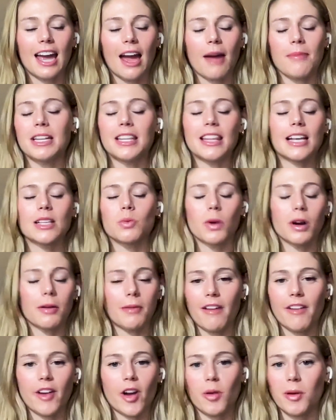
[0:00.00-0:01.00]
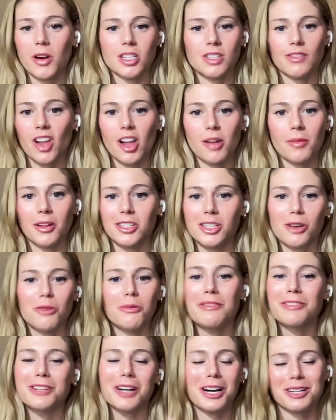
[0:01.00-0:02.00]
I mean, that's one of my favorite parts of volleyball too.
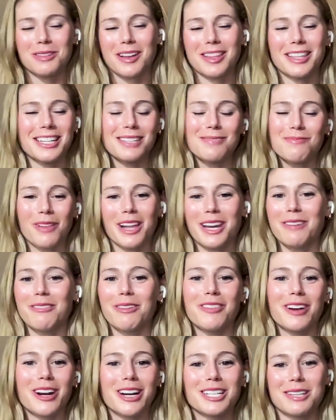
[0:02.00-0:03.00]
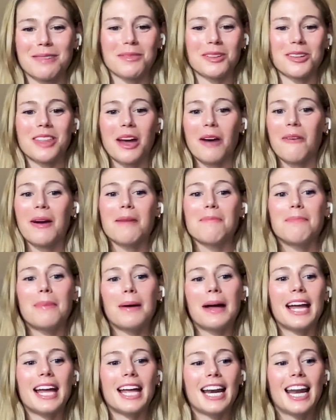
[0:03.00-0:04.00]
We've talked about this plenty. We're very similar in that way,
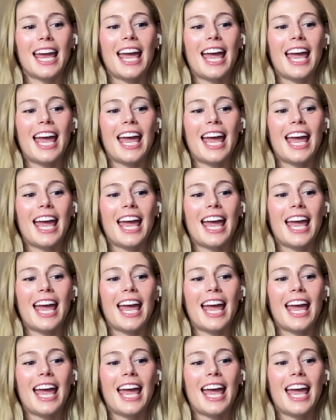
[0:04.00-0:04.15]
but